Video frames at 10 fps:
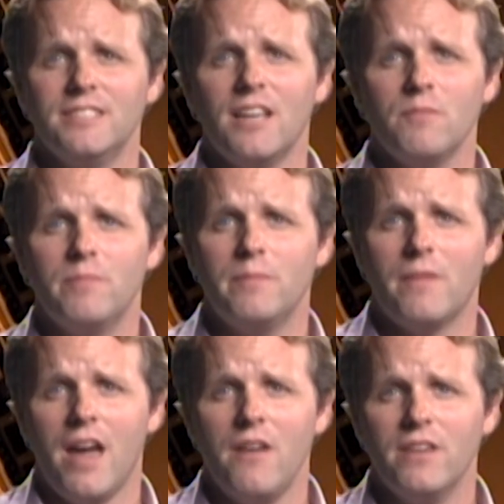out
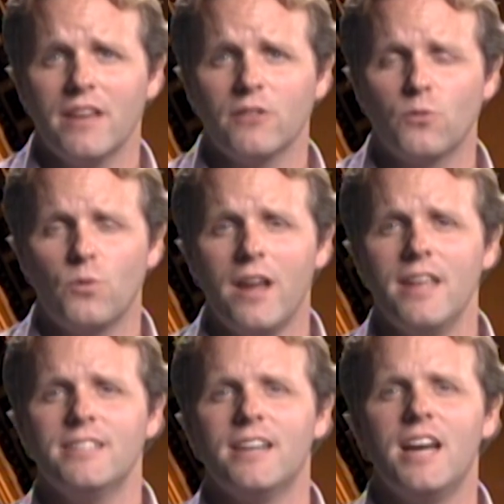having a
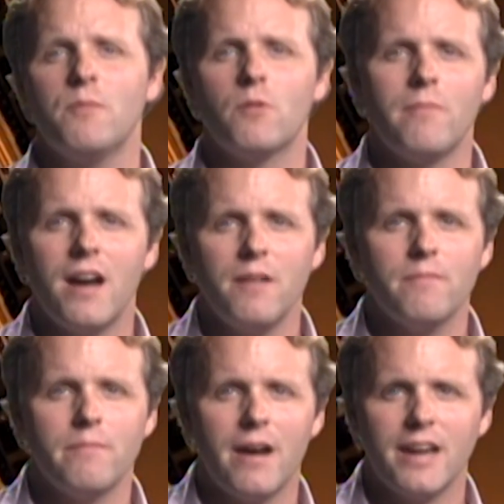grand time on
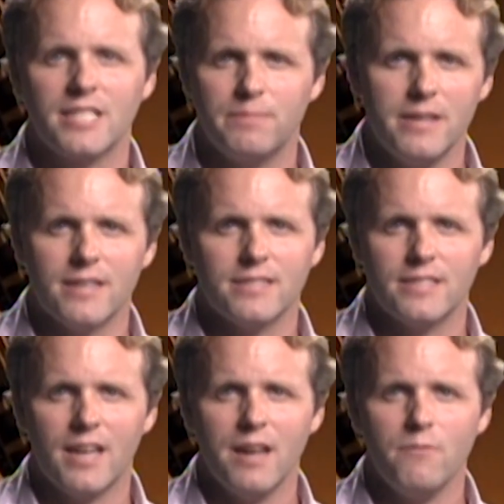my expense,
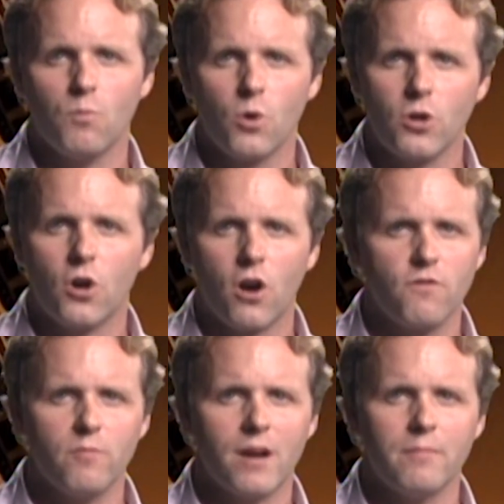and I work
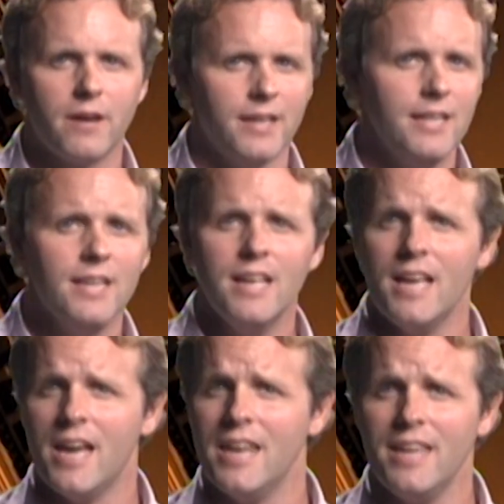hard for my money.
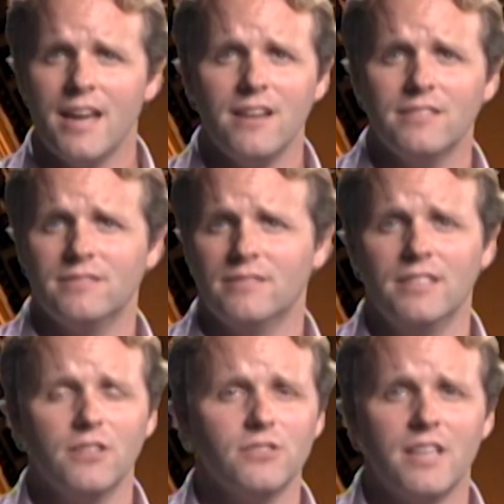And
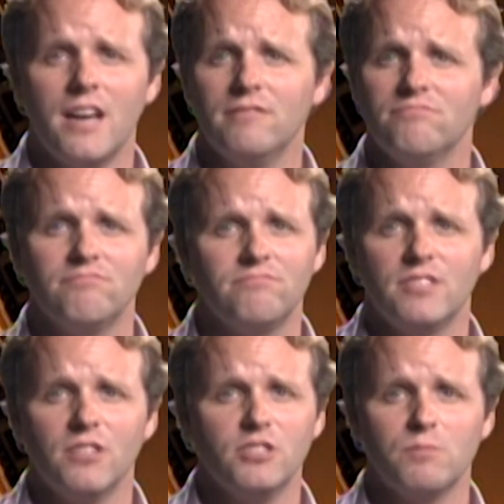he goes out and,
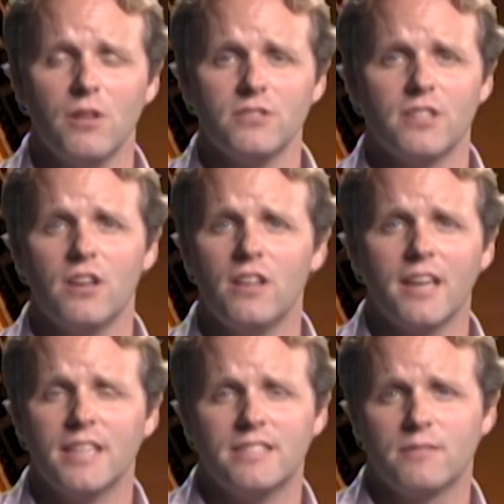you know, just blows it all
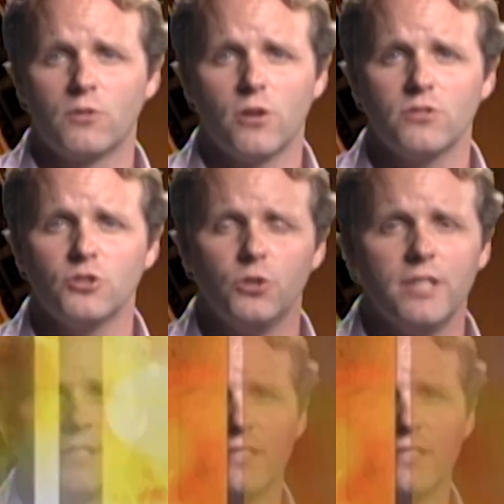like it grows on trees.